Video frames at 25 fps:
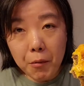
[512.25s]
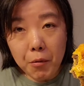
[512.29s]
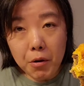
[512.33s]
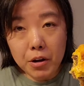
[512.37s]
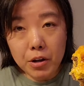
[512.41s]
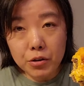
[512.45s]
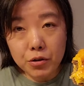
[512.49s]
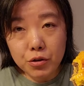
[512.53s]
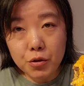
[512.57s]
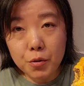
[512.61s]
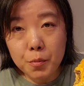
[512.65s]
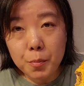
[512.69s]

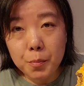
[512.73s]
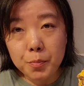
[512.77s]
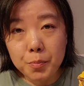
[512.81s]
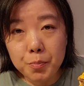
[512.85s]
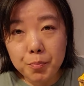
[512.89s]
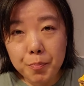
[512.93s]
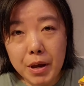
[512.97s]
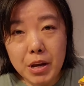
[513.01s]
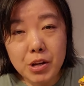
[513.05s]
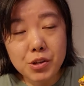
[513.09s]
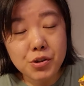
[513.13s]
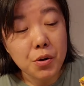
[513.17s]
I want to do
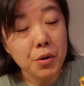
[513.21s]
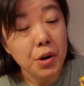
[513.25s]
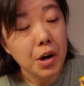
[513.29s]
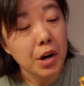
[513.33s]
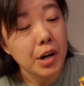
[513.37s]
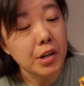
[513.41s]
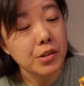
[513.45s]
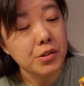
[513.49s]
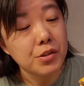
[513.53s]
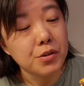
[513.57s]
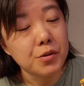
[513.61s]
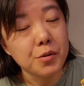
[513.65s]

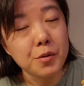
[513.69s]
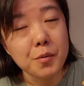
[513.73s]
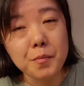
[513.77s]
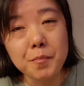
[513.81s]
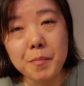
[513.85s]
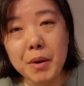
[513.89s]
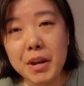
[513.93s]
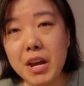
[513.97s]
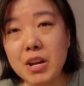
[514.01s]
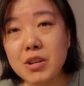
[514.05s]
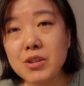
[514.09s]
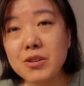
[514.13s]
basil on it
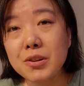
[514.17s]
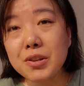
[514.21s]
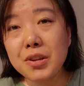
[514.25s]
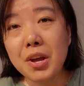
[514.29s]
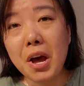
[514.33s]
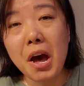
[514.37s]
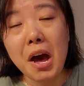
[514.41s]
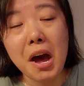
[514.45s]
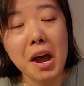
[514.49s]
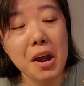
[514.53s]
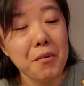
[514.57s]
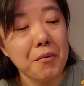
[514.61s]
too. Make it
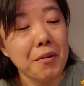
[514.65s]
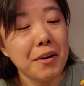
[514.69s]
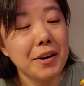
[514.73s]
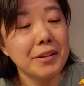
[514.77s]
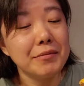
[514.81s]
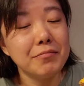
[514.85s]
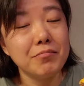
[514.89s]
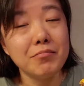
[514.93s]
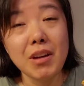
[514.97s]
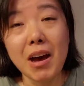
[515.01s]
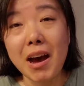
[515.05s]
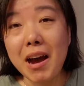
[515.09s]
to Thai,
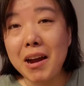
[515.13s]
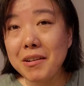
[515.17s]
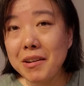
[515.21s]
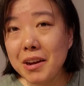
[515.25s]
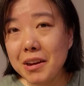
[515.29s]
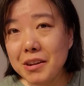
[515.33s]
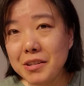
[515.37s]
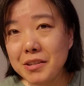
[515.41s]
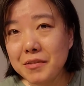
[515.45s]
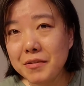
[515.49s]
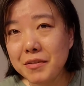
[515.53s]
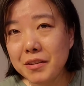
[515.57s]
right?
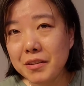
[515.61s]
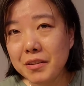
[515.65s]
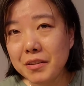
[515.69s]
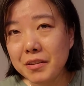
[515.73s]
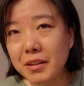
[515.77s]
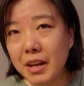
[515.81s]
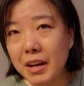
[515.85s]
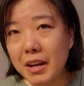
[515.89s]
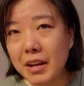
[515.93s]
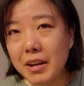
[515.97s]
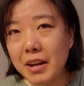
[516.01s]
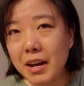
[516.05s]
Thai likes
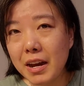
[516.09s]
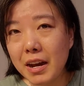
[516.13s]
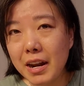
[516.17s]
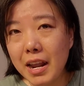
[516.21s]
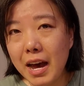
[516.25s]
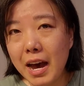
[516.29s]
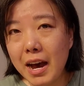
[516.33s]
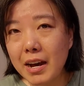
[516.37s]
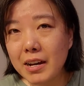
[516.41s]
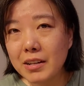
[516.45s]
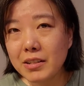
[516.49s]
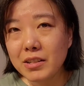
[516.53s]
like
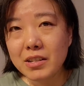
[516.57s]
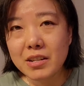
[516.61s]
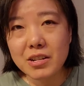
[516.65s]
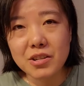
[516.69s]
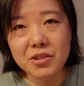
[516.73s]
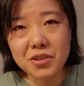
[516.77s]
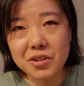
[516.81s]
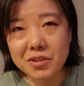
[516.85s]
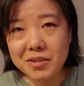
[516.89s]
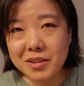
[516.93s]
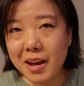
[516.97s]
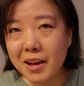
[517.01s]
a lot
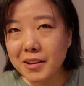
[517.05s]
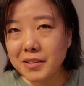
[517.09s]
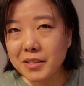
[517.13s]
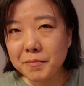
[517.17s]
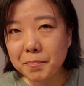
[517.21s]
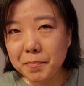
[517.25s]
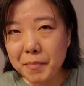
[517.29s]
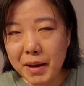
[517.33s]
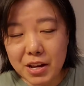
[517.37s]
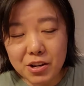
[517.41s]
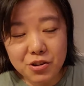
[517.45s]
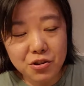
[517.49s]
of dishes
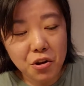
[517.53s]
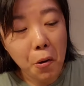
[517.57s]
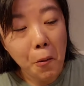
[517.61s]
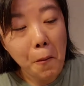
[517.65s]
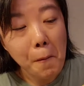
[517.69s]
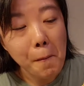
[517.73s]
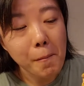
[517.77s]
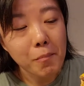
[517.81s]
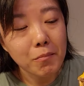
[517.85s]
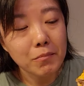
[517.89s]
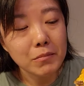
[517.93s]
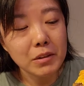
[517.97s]
has
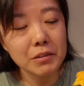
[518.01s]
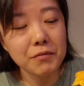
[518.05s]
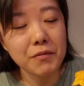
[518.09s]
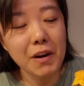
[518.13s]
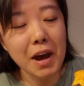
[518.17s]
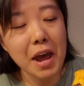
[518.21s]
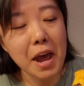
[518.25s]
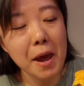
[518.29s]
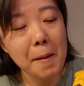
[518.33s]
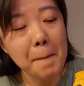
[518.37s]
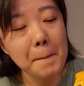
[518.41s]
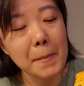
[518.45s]
basil.
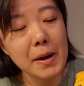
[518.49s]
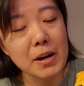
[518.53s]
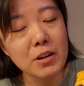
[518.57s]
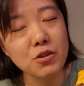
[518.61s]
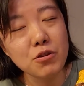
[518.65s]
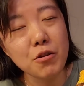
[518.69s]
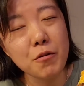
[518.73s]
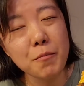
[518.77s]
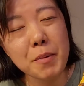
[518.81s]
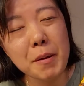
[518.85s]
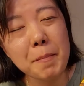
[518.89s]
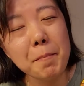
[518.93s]
If I add
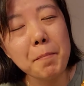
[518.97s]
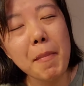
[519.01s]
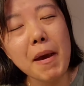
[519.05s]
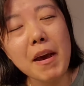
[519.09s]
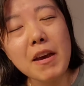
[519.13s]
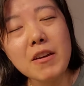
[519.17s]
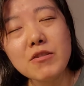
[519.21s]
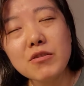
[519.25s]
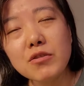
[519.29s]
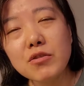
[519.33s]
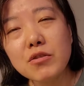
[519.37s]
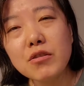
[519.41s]
basil, it will be
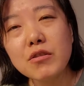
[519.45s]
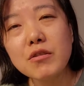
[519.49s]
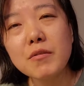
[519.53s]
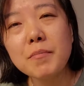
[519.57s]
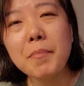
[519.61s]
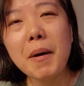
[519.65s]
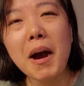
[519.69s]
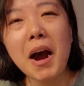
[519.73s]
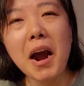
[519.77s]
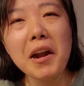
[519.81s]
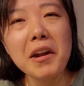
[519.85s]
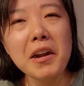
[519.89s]

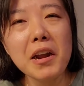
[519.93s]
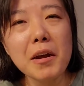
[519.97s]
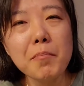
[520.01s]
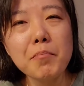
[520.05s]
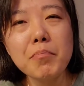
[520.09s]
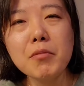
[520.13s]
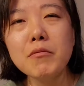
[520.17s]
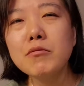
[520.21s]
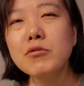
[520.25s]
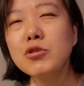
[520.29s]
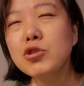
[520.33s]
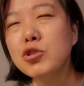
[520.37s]
basil
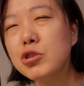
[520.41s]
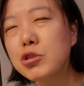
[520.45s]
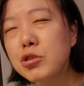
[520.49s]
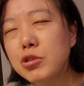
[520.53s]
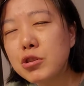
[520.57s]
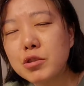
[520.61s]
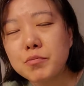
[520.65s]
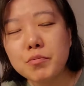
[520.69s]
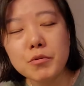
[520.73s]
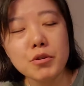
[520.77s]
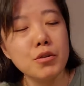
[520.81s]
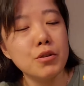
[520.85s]
pineapple
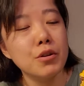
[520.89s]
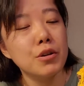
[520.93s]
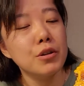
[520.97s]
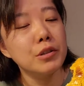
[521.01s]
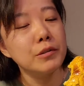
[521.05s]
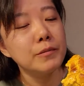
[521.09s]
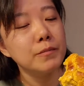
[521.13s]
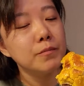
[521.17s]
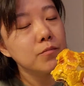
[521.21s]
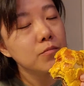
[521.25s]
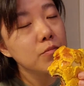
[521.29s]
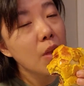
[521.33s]

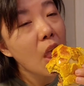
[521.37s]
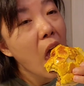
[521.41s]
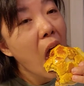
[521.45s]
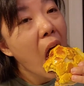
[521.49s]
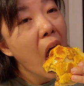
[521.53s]
cheeseburger.